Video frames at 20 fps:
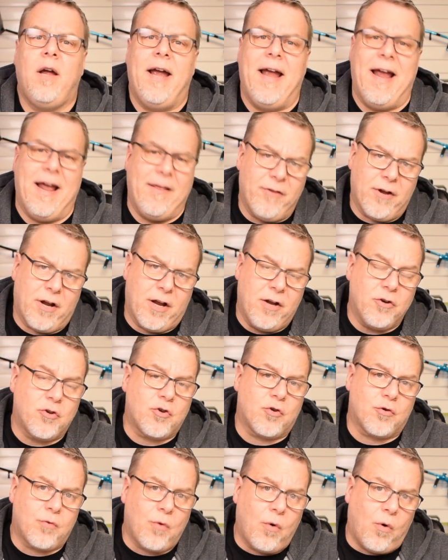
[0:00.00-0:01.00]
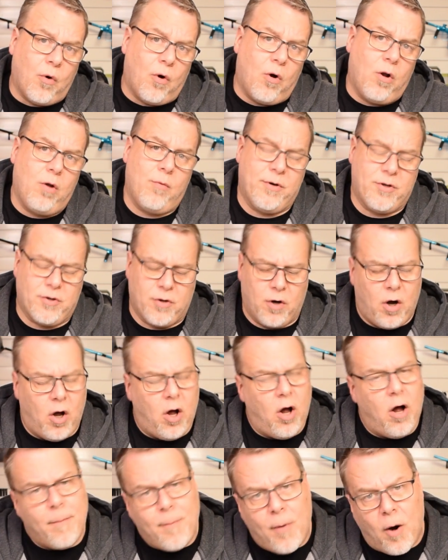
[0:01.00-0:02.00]
and the Control, which are
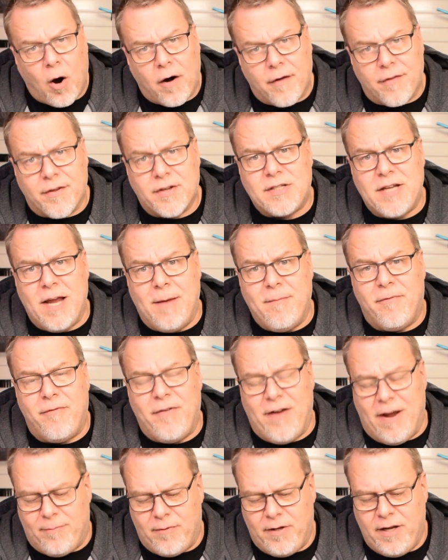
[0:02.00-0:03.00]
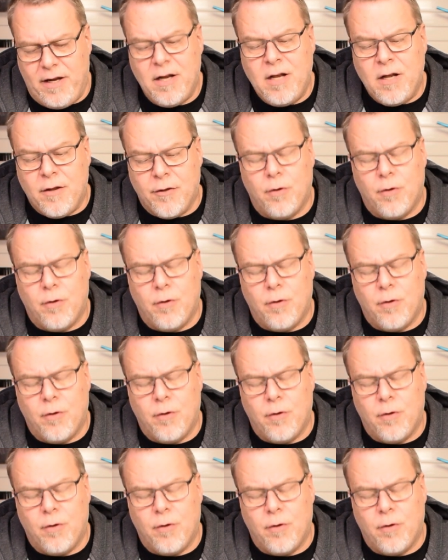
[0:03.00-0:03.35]
all part of the same family.